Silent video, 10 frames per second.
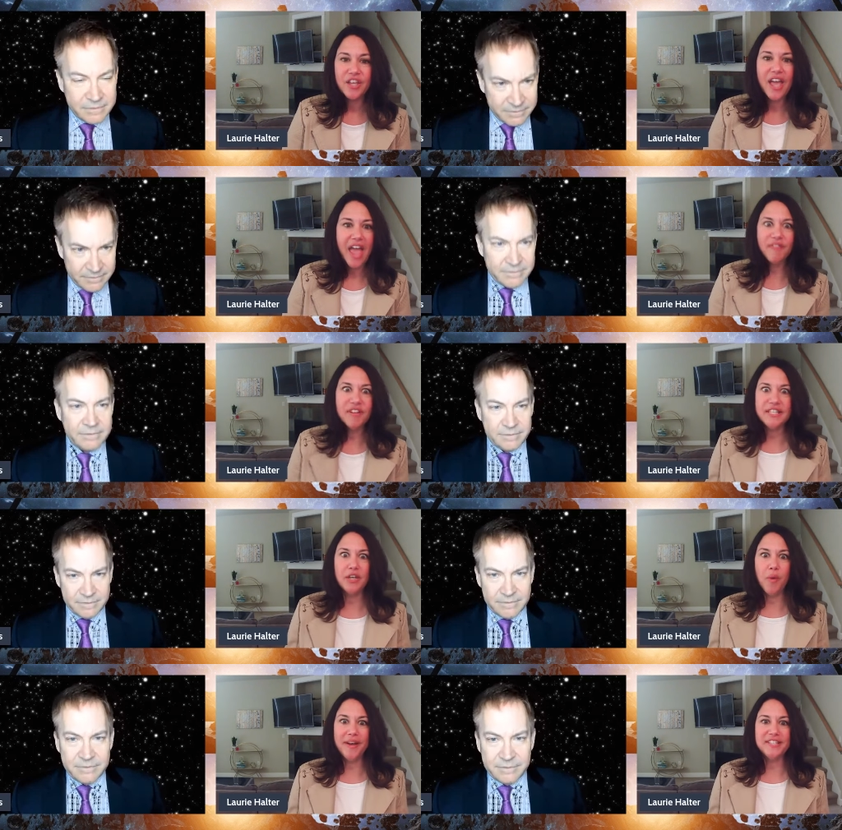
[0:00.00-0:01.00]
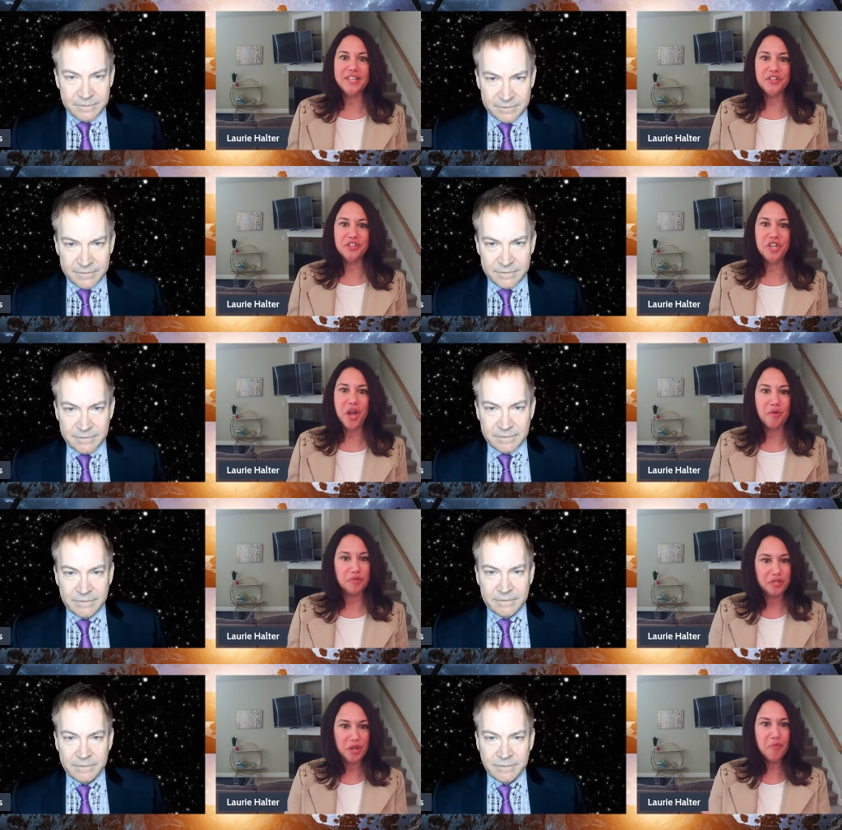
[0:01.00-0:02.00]
Speaker 1: every single one is on your show.
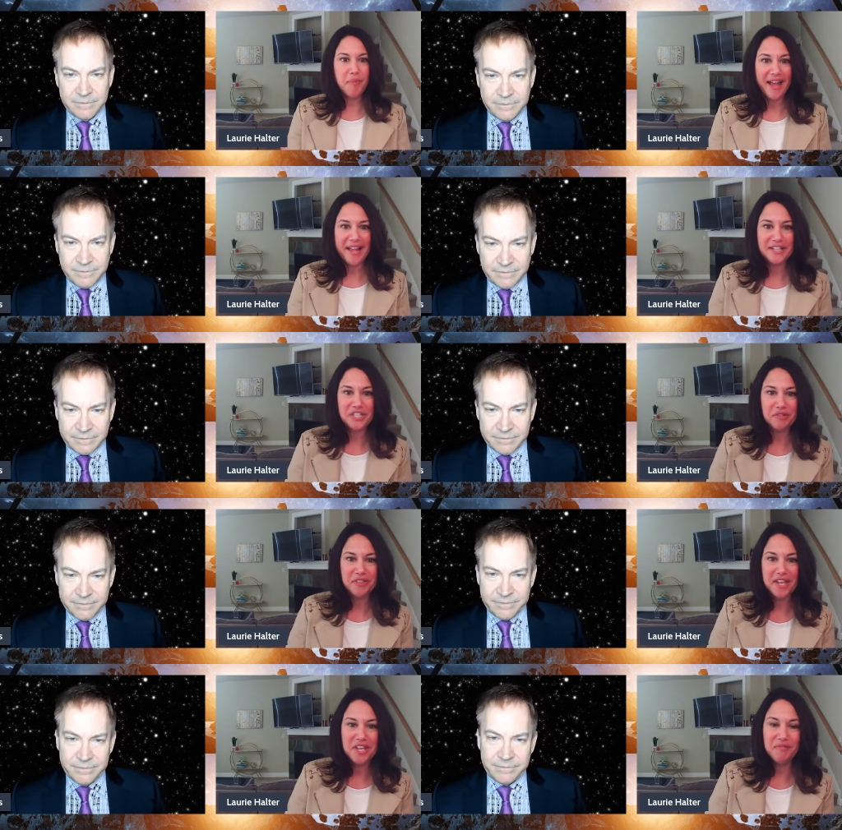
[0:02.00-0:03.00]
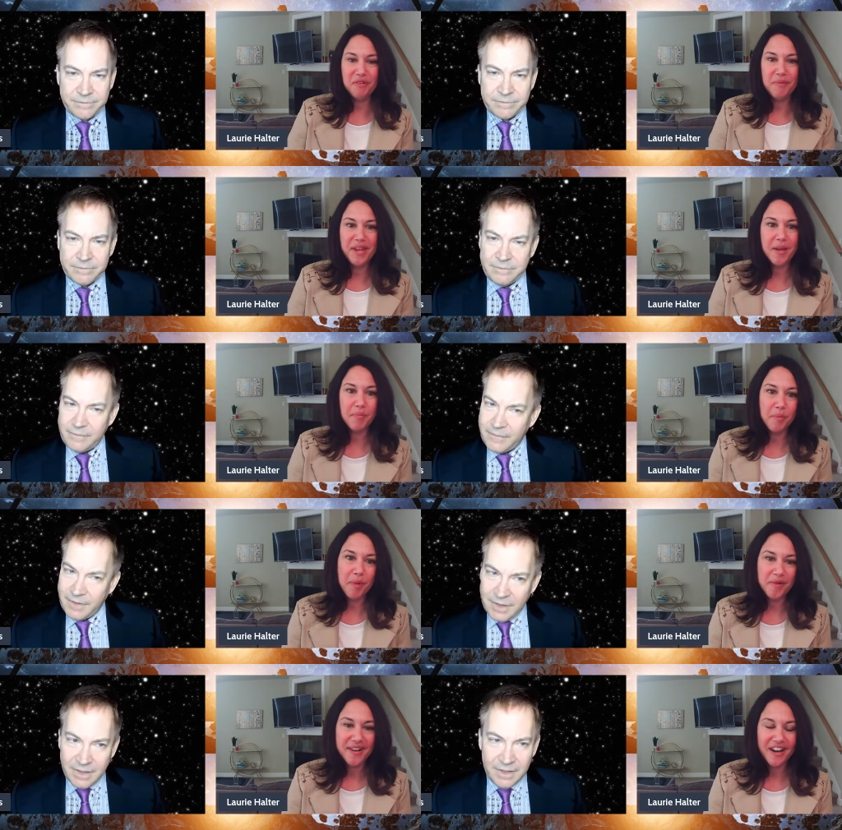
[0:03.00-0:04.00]
So back at you. Thank you for being a
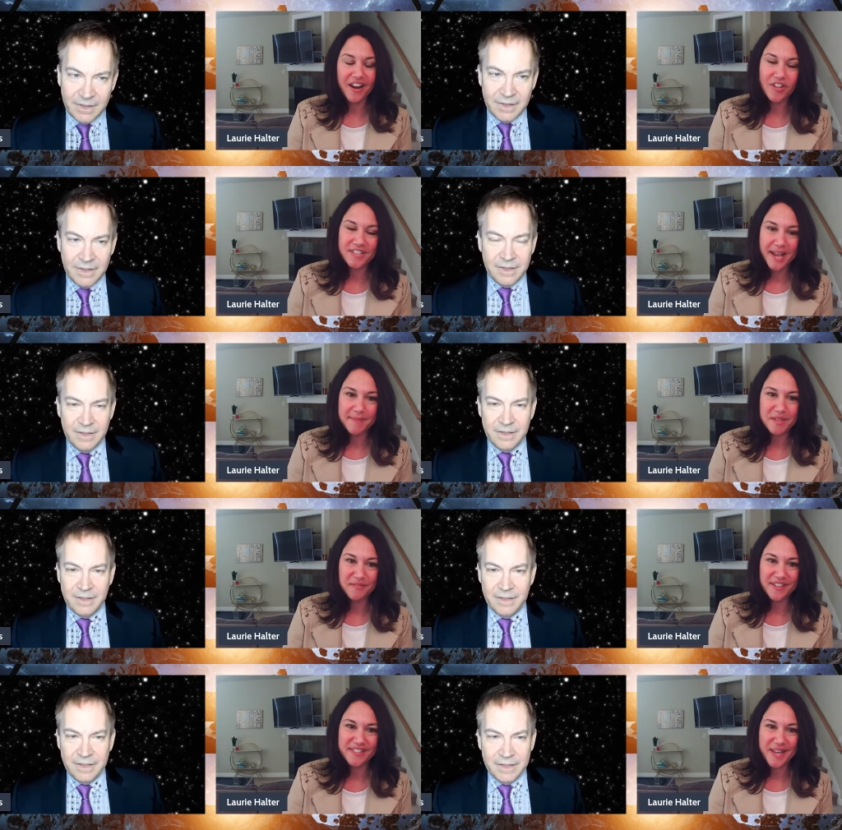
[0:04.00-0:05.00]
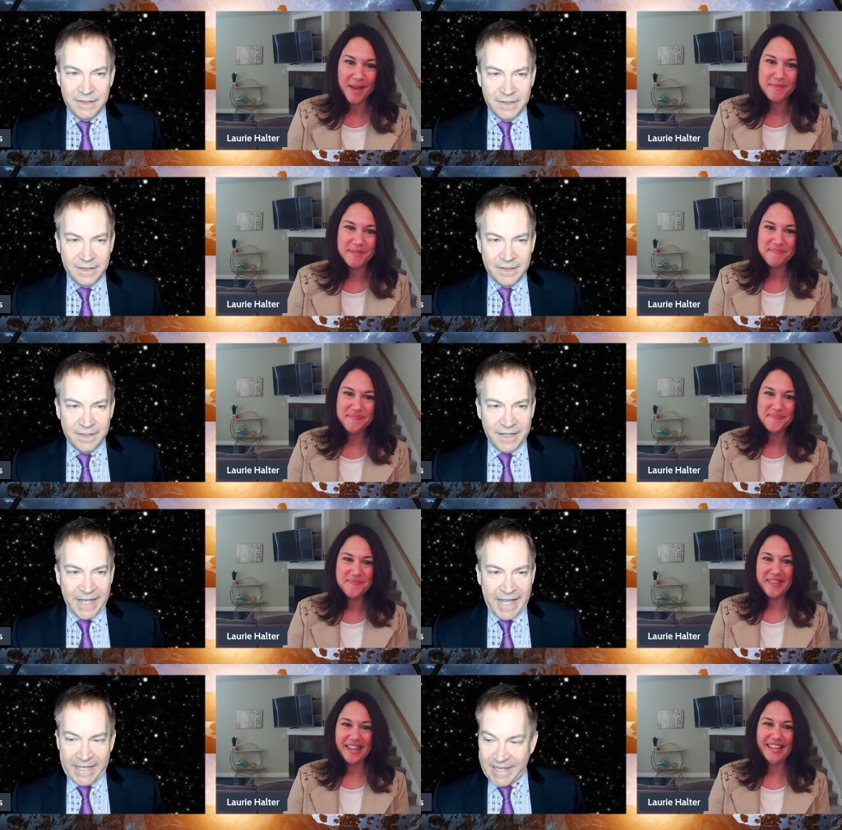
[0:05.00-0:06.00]
proponent at all times of fixed ops
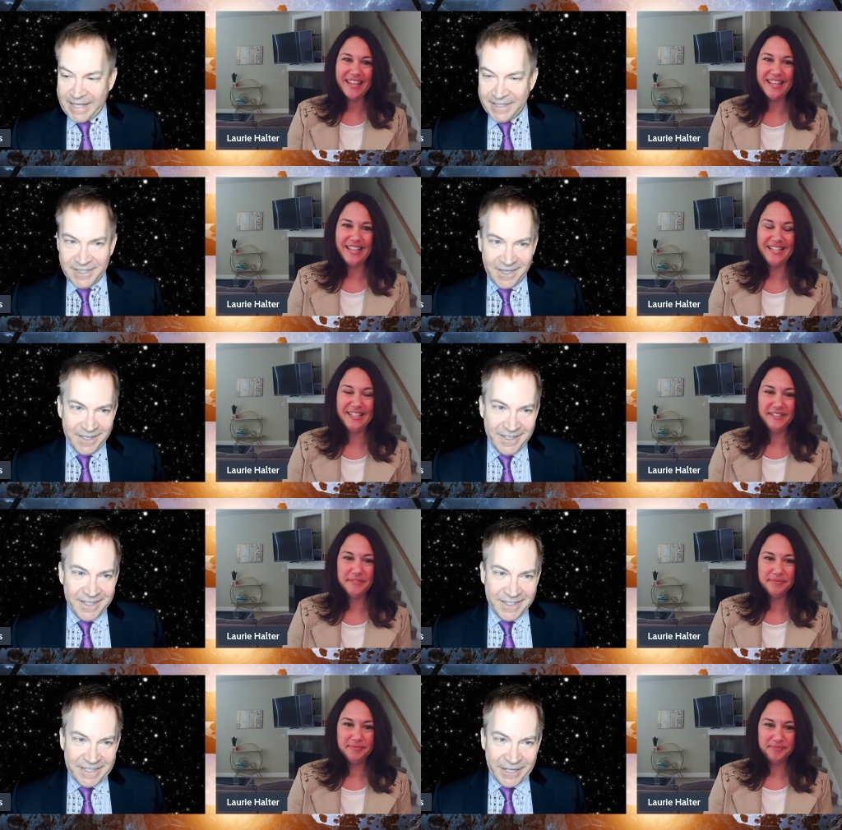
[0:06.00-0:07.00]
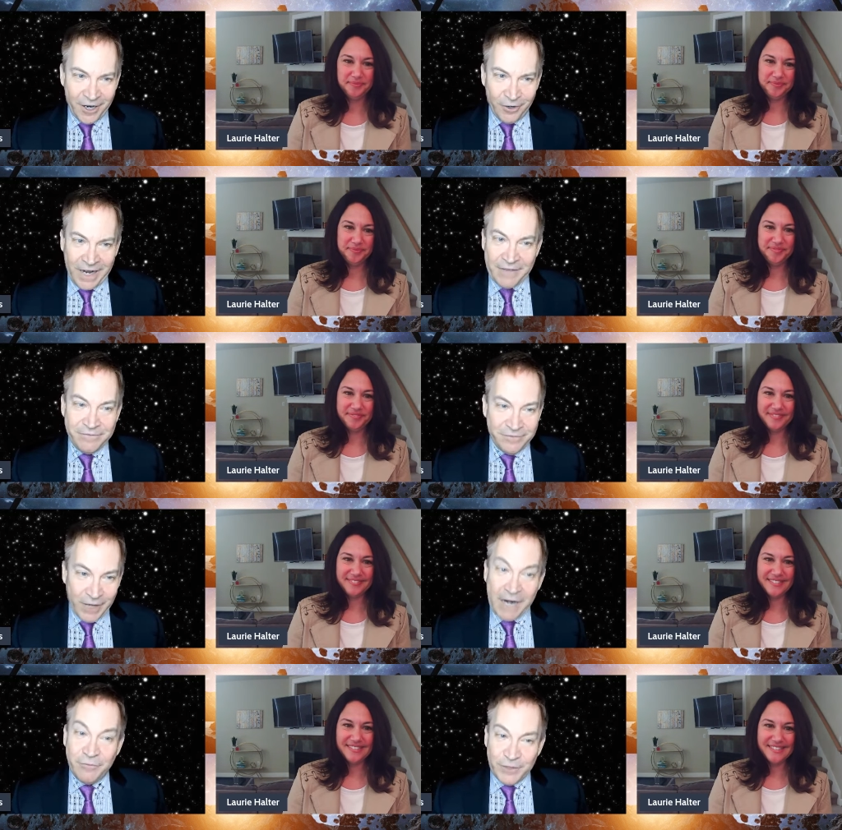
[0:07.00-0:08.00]
Speaker 2: hey and uh, you know i've
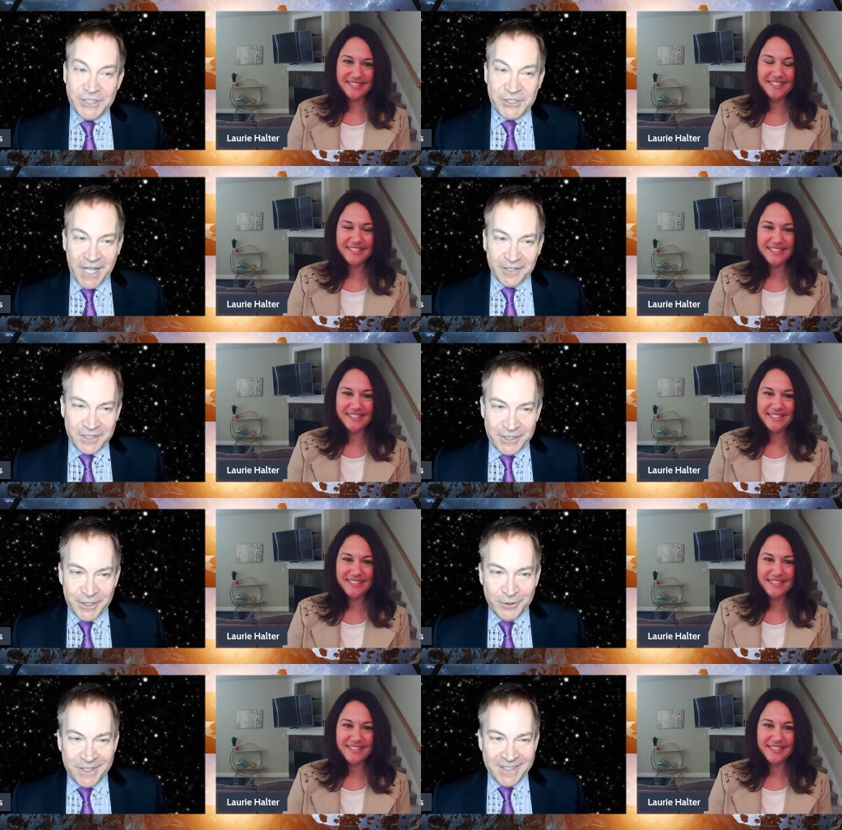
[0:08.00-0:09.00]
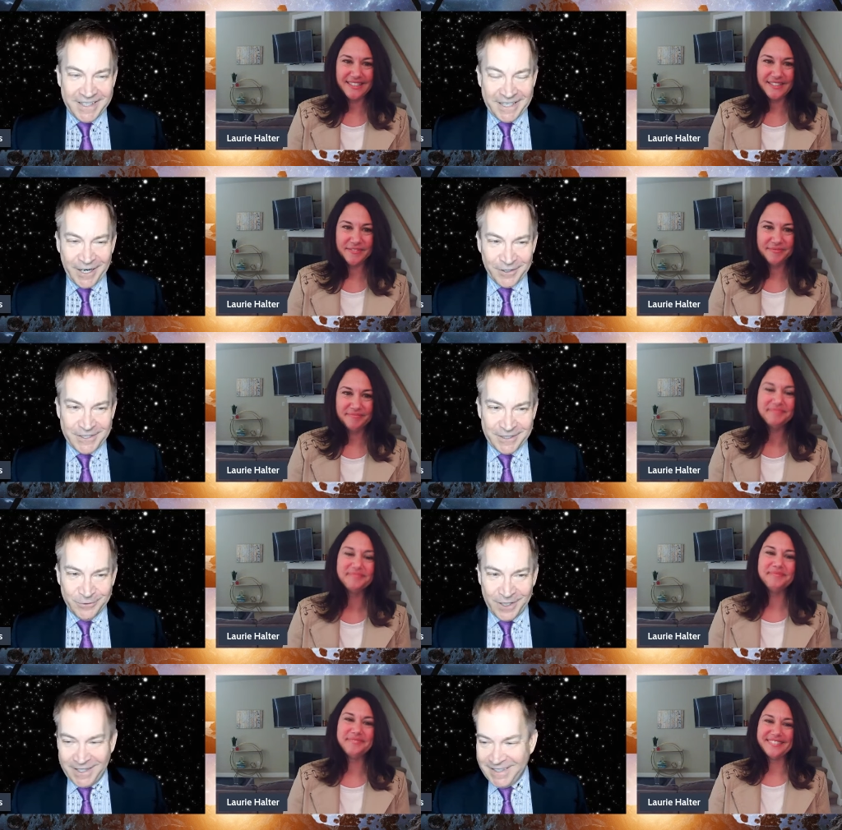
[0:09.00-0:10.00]
i've reached out to you you know
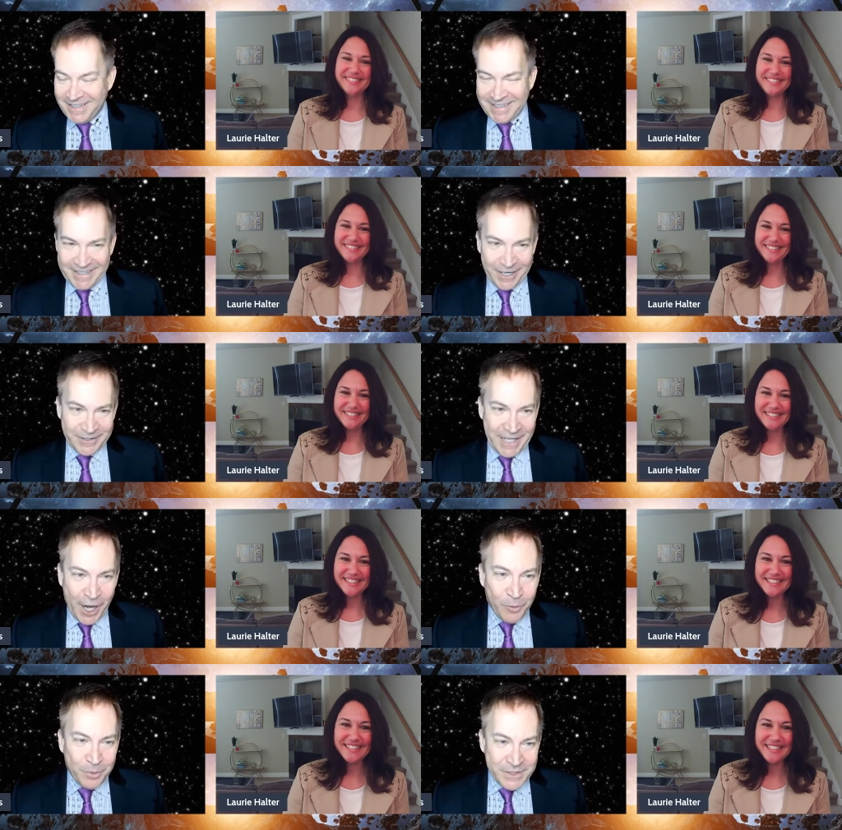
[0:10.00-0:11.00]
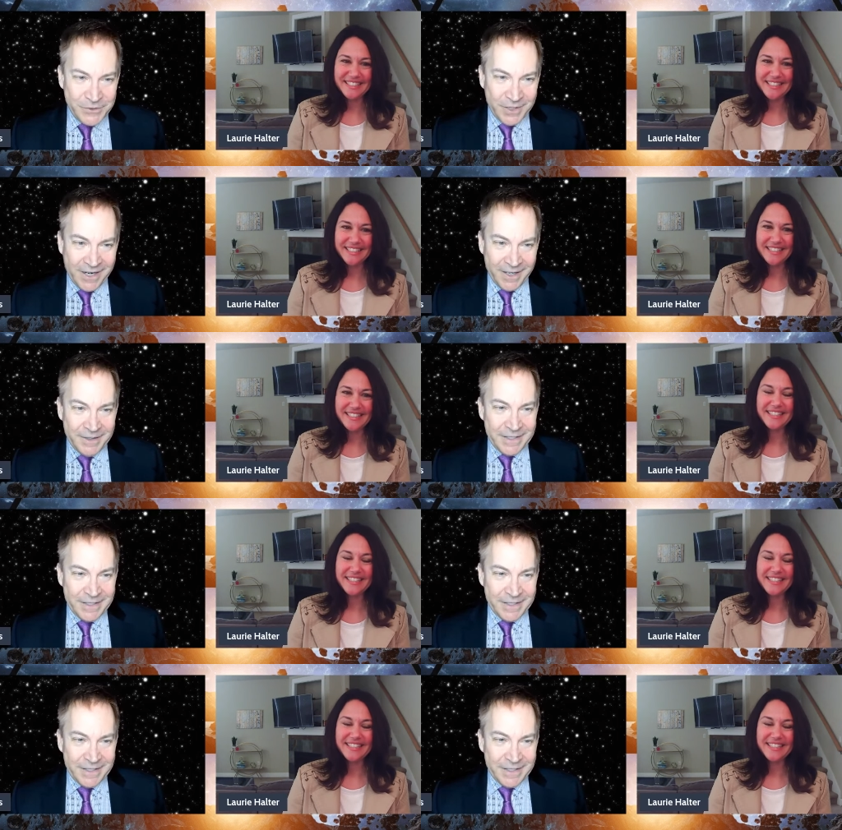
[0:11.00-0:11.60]
to uh, you know, to help us, uh,